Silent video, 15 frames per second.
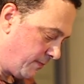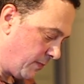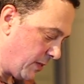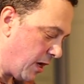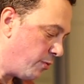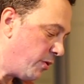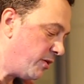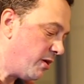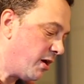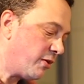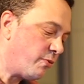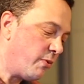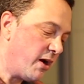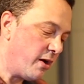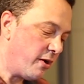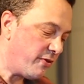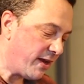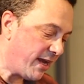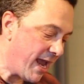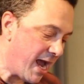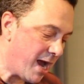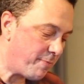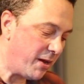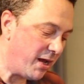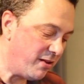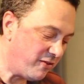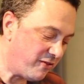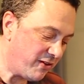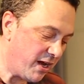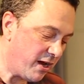I would not wear the cap
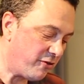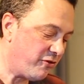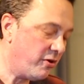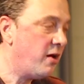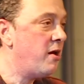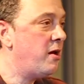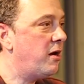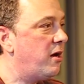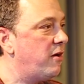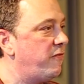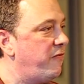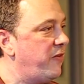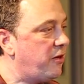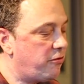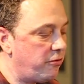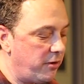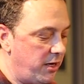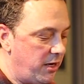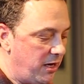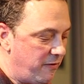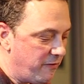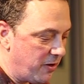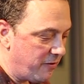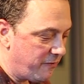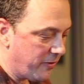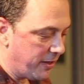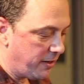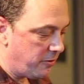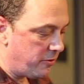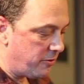and sash of victory even if
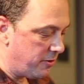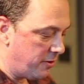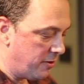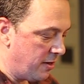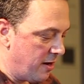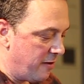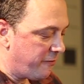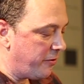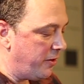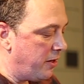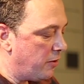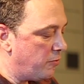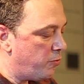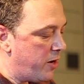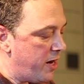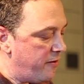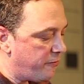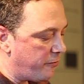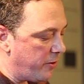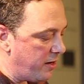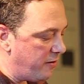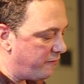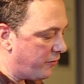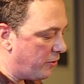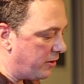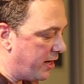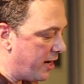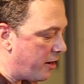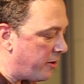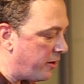I could, for the unwavering
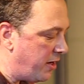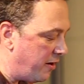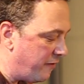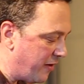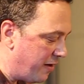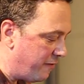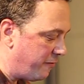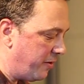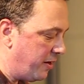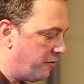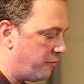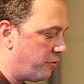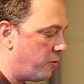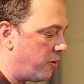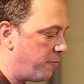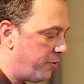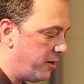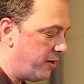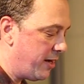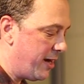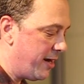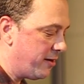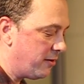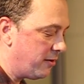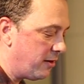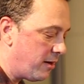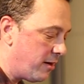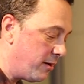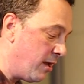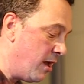vulgarity of every torpid
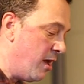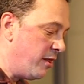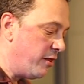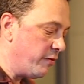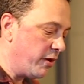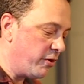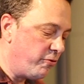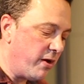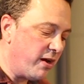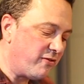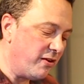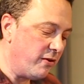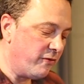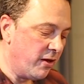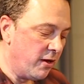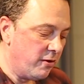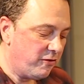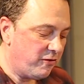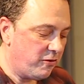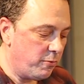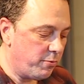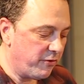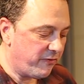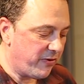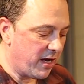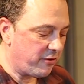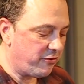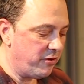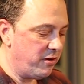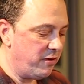analog, the regressive
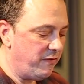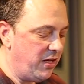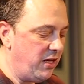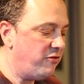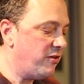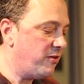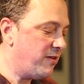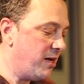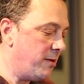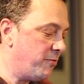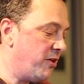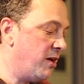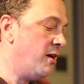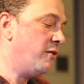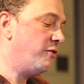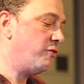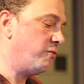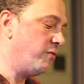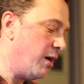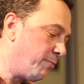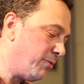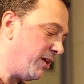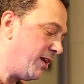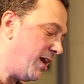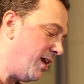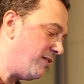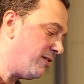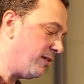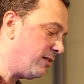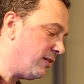stupefaction of each attempt to
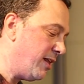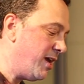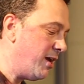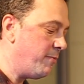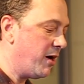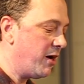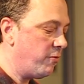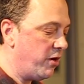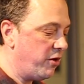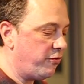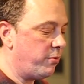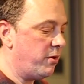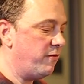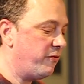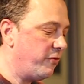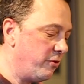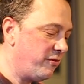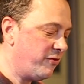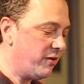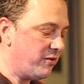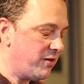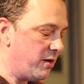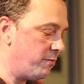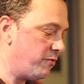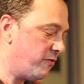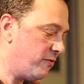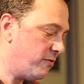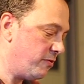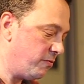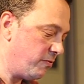replicate the play by which one first
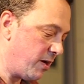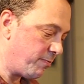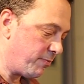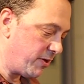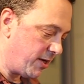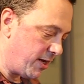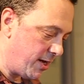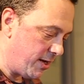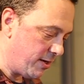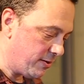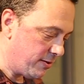attempts to replicate.